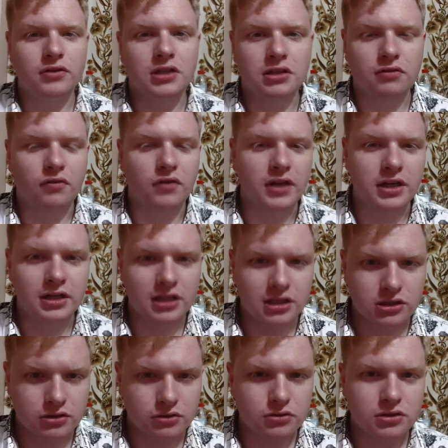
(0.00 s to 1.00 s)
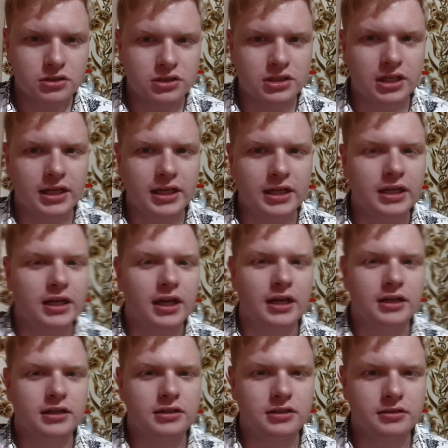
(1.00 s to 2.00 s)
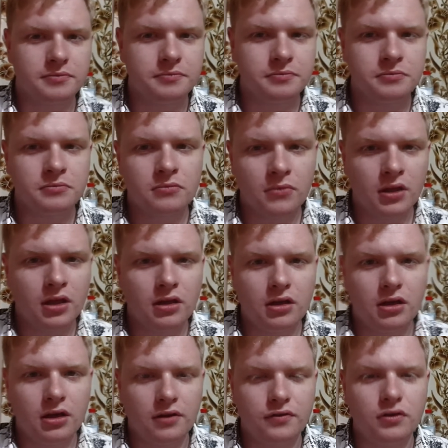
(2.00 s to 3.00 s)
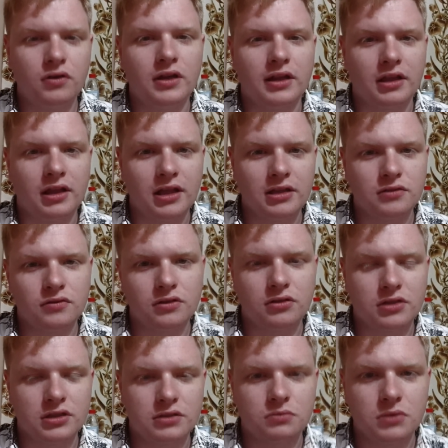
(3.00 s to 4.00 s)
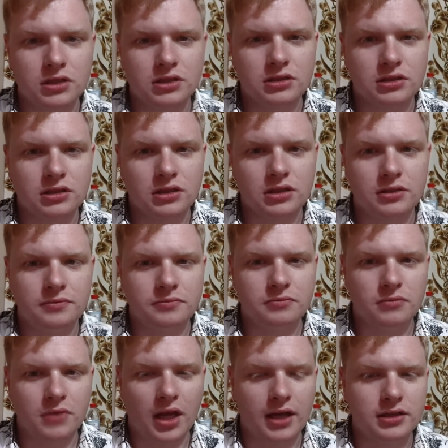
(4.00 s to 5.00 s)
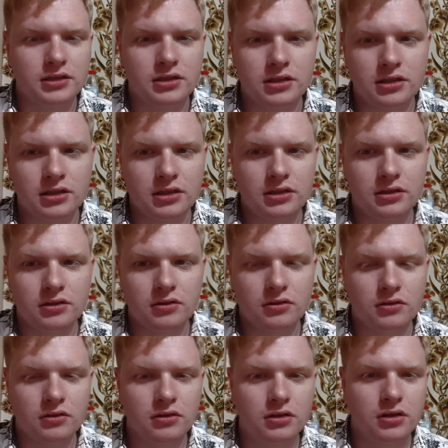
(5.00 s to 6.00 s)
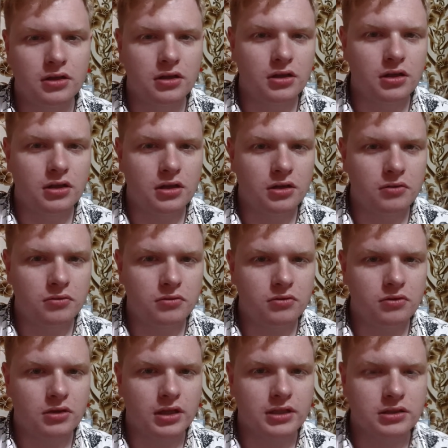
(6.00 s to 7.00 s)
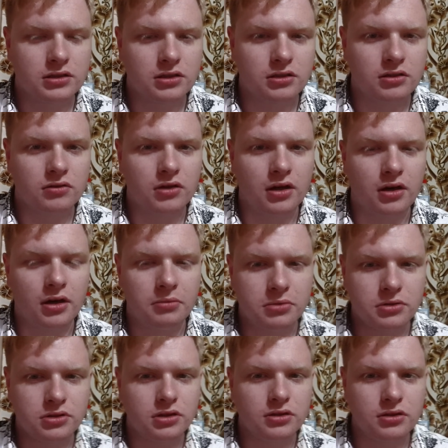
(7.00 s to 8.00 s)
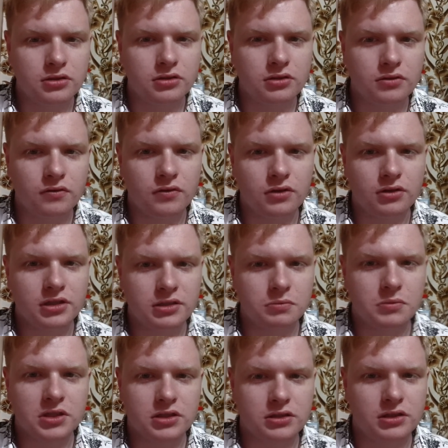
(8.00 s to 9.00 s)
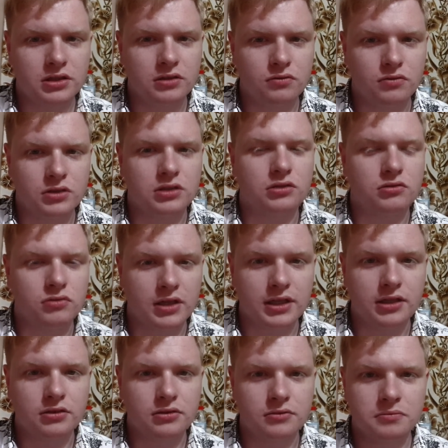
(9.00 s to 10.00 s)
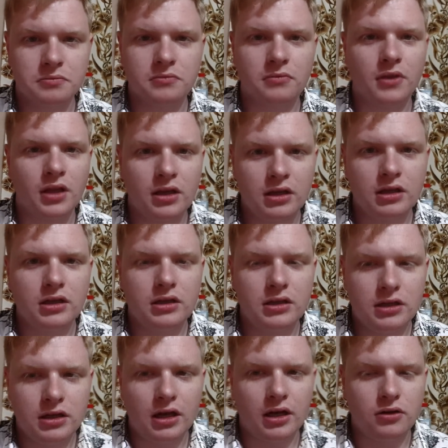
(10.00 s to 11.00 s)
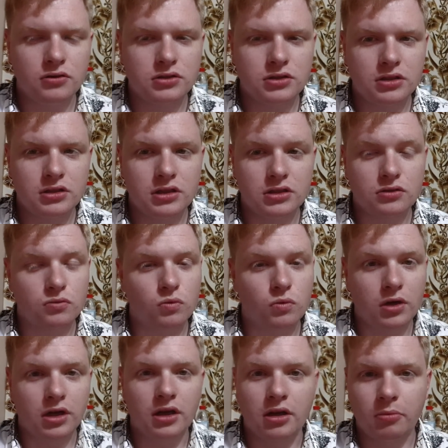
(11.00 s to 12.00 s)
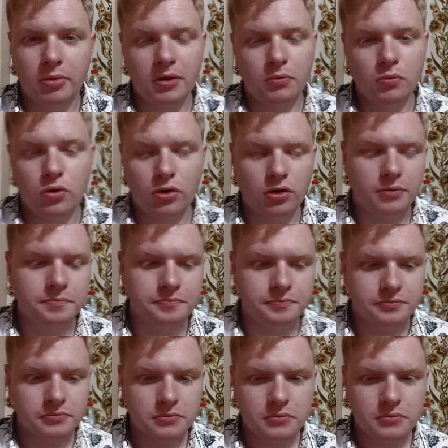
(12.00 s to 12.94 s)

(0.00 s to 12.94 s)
of just feeding their children tea, and a few other things for Christmas to add to things that they're able to do for Christmas, which is really good. And also just working a bit more on